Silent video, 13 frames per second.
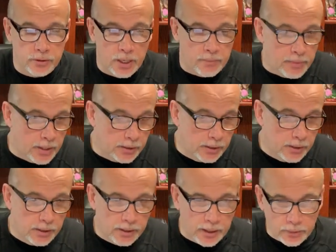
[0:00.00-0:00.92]
Amen?
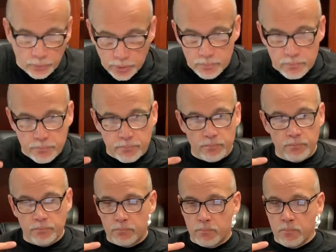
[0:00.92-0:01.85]
I don't want
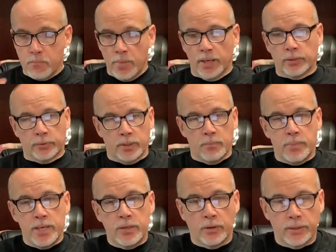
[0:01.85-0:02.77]
to
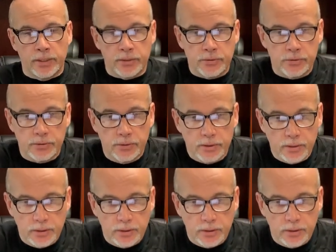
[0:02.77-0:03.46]
beat on this,